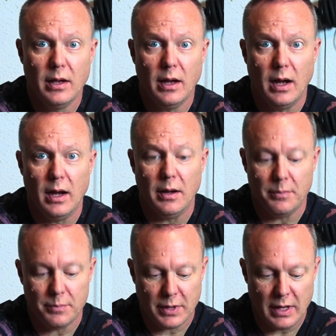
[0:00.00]

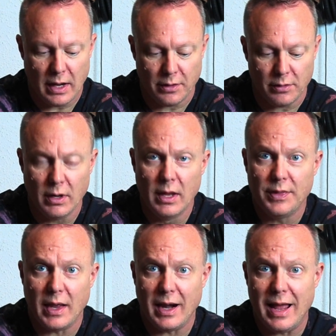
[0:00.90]
connector
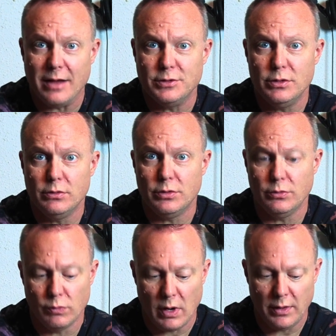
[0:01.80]
that allows you to
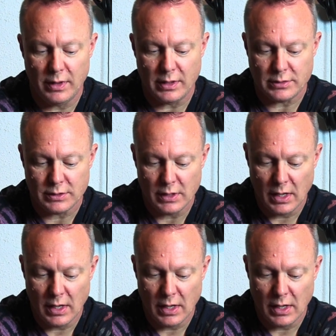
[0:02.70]
run this